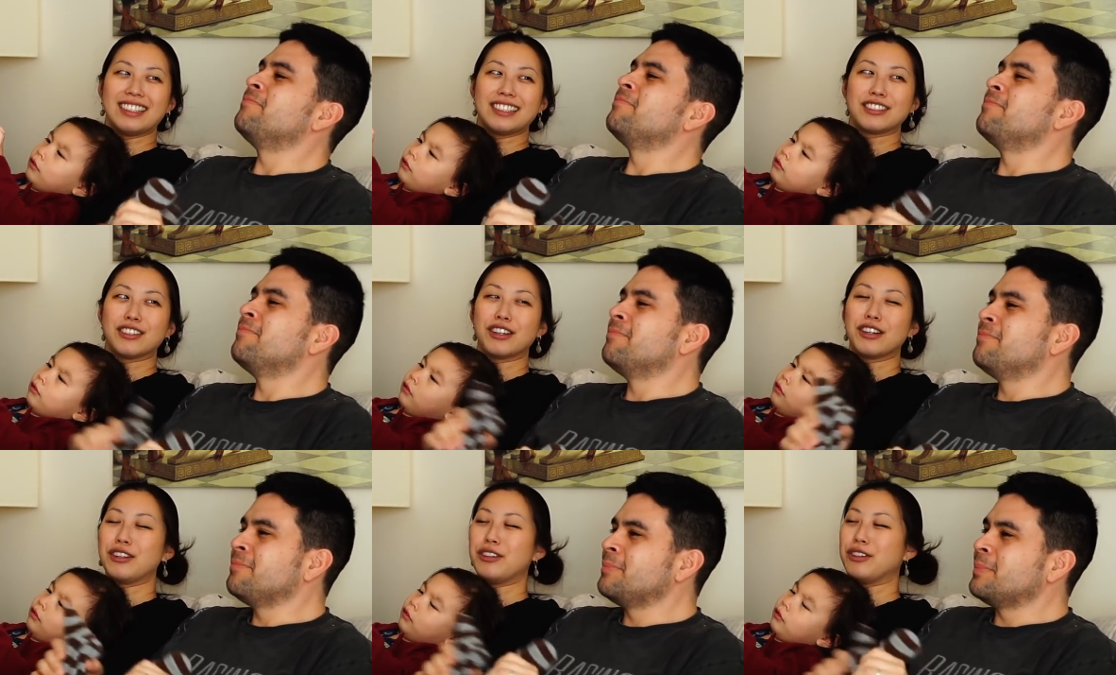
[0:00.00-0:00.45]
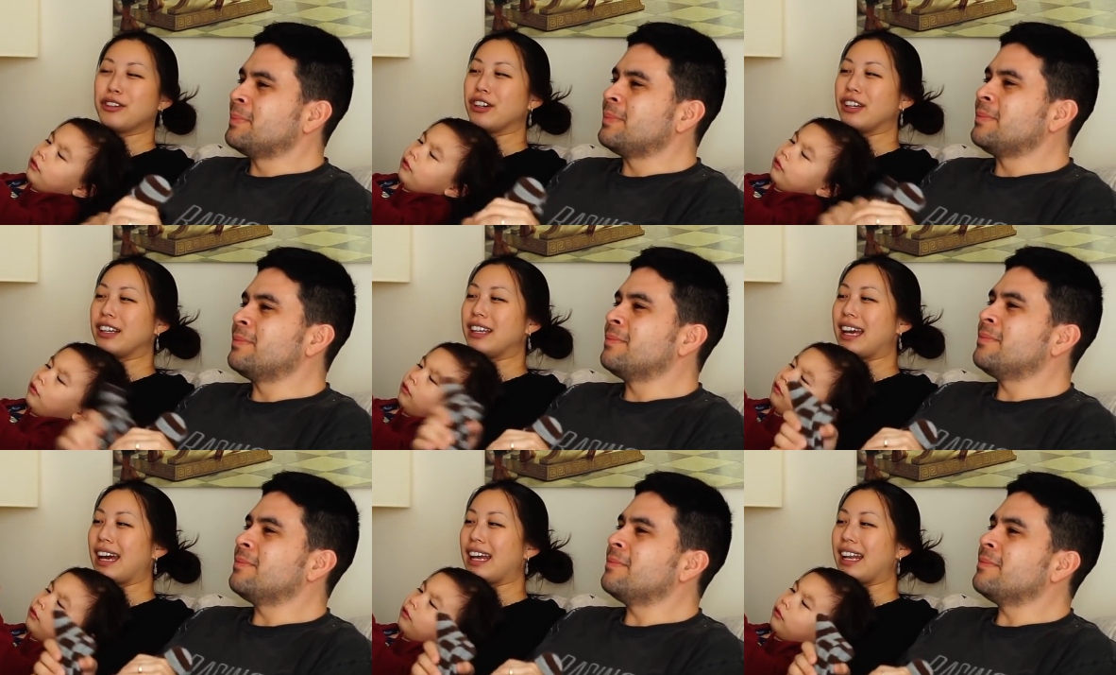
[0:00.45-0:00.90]
Speaker 1: So you
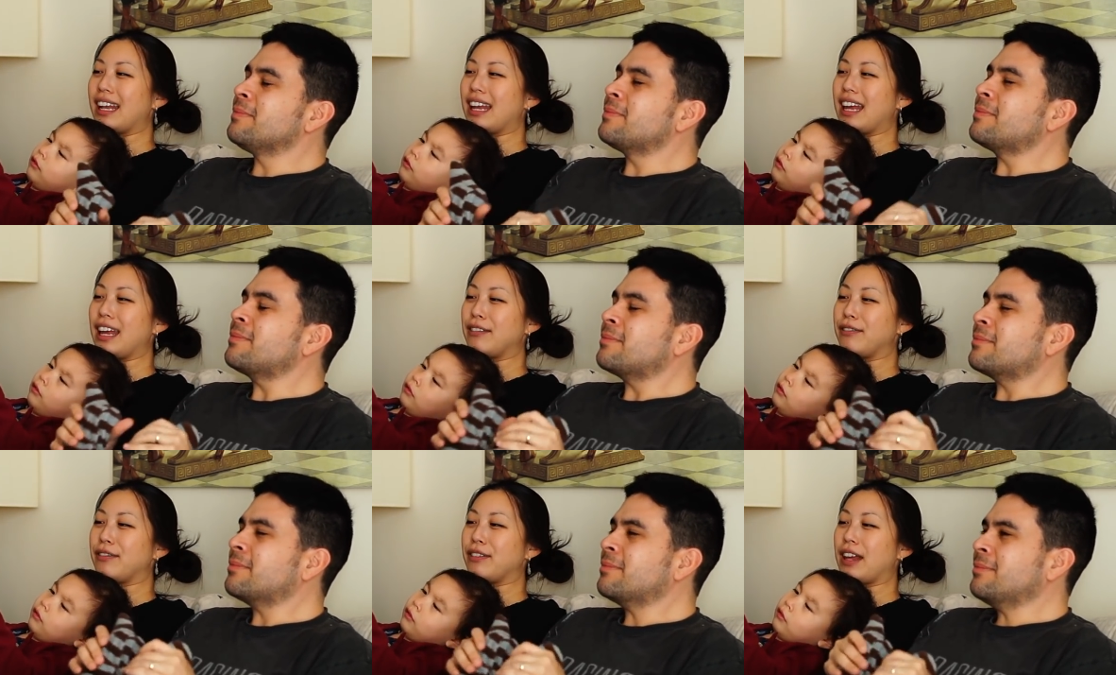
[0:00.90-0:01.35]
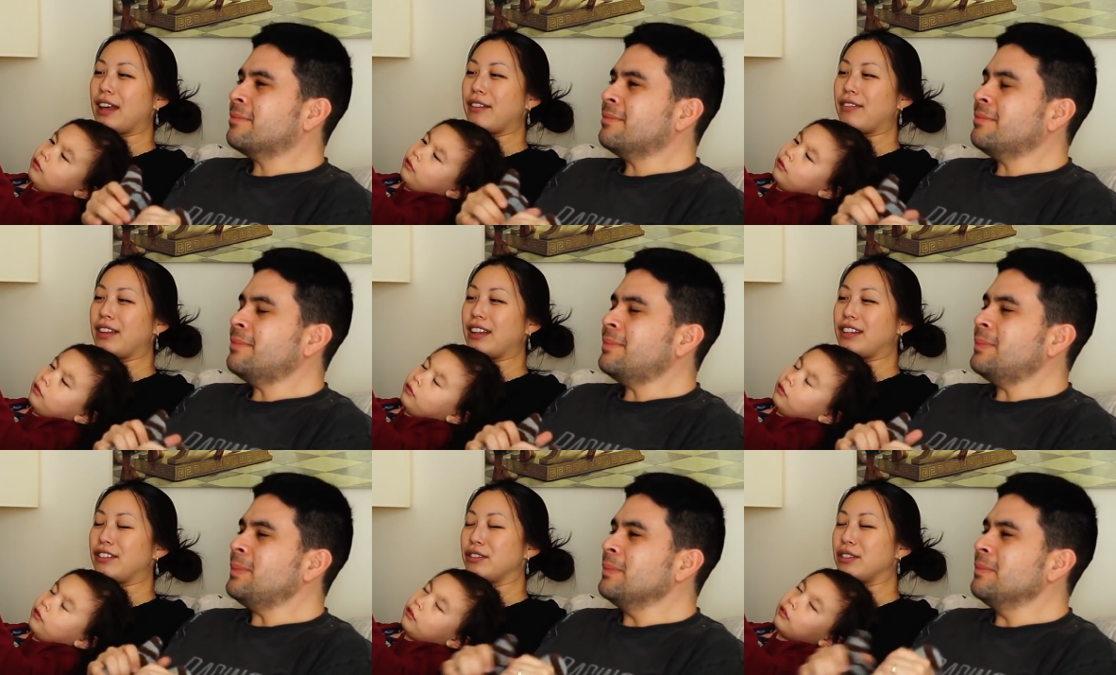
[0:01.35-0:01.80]
could get it if
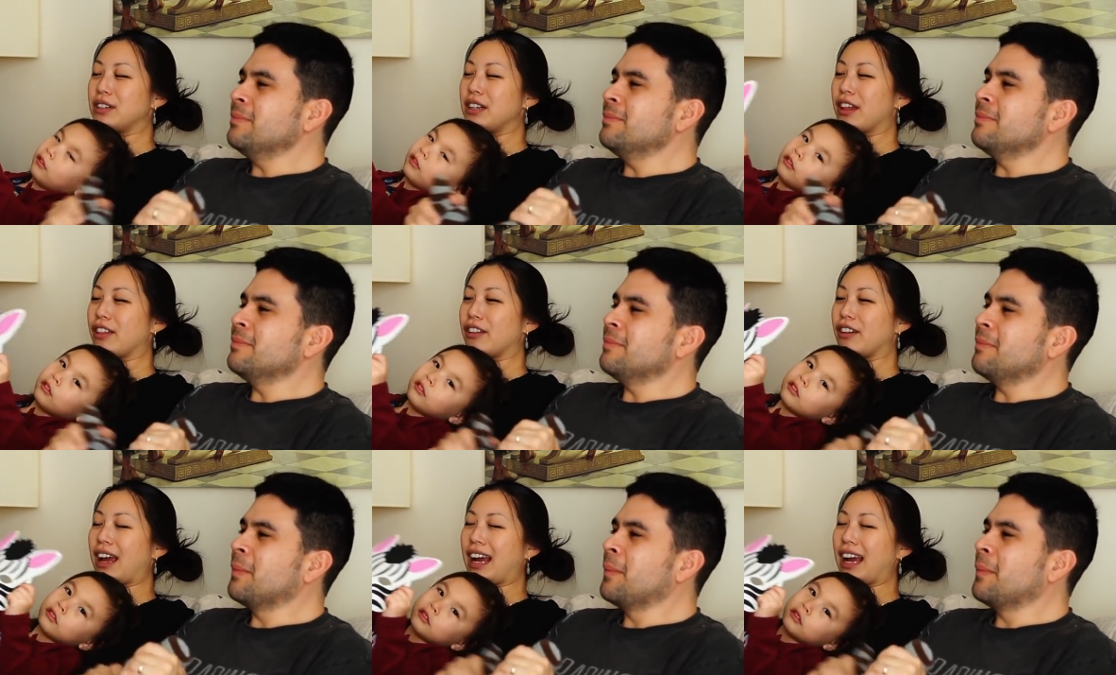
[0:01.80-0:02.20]
if they do another